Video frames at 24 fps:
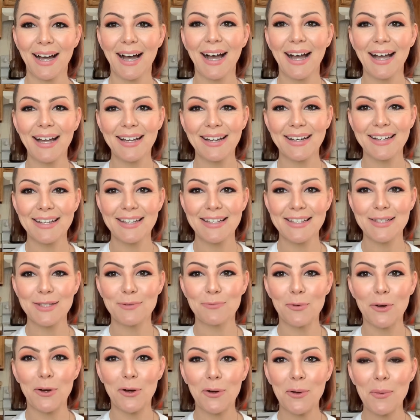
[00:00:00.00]
Hi guys,
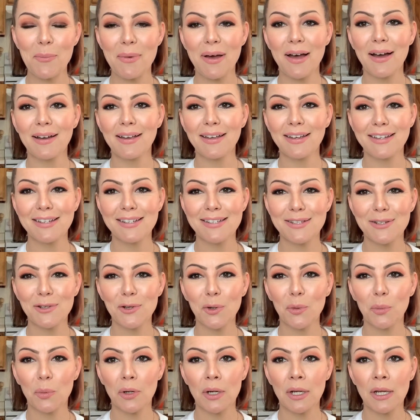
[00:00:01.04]
welcome back. It is
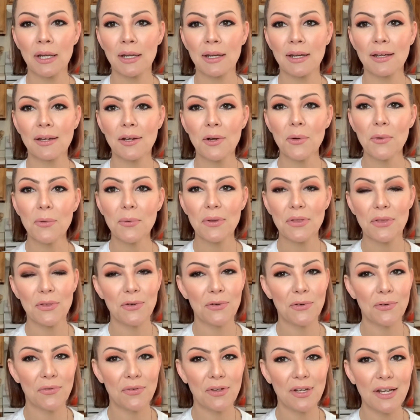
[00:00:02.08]
Pretty Keto with a
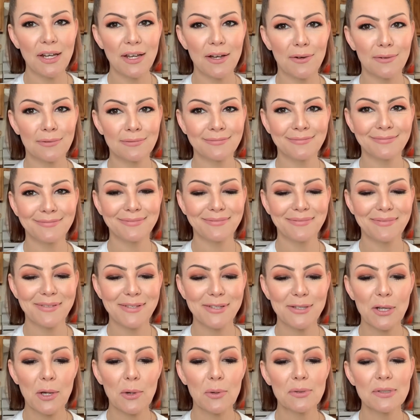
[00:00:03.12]
new video.
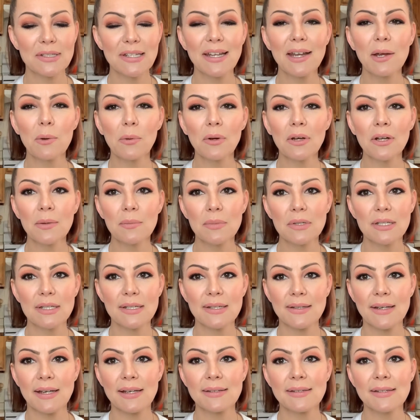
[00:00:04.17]
So today we're going to be
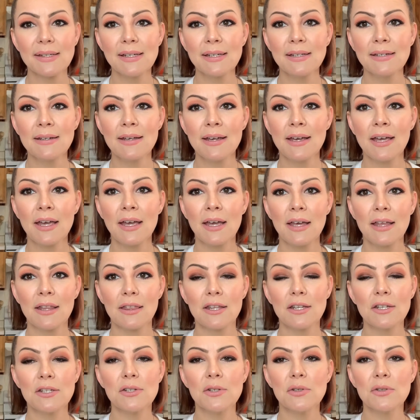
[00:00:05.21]
discussing
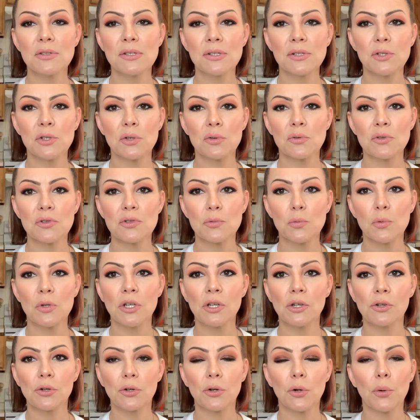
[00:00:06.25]
the do's and don'ts when
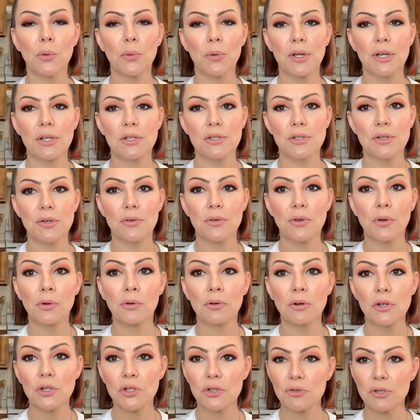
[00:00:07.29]
you're going to the
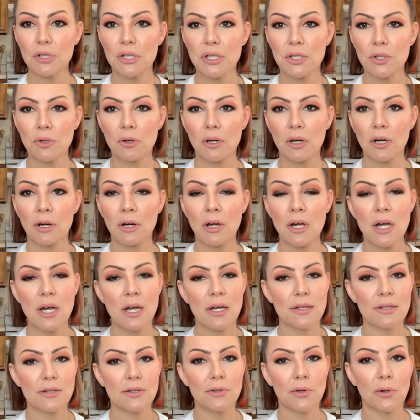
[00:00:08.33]
grocery store.
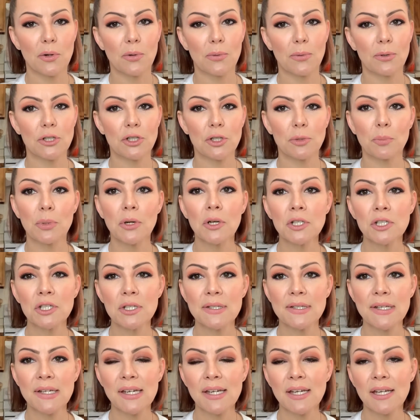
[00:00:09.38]
So what you're
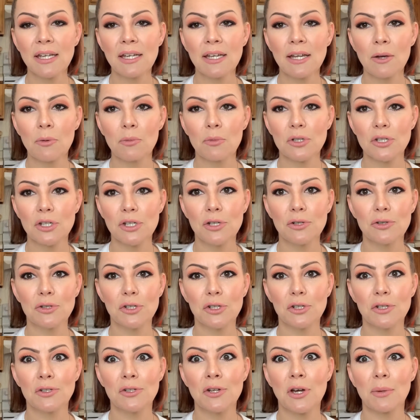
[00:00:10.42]
purchasing and what you
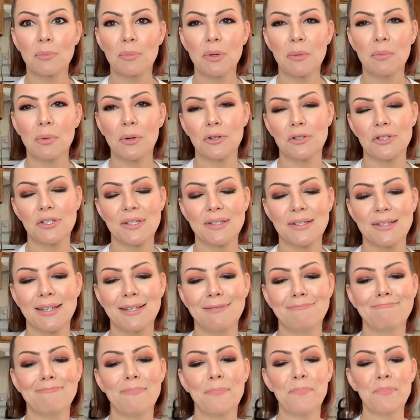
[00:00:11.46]
should not be
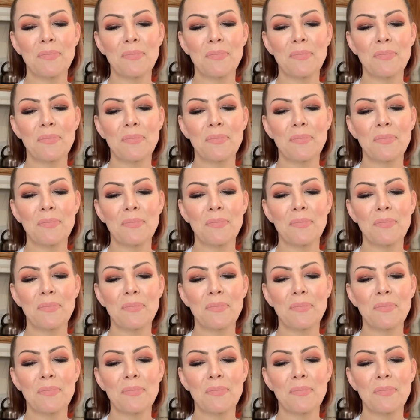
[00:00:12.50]
purchasing.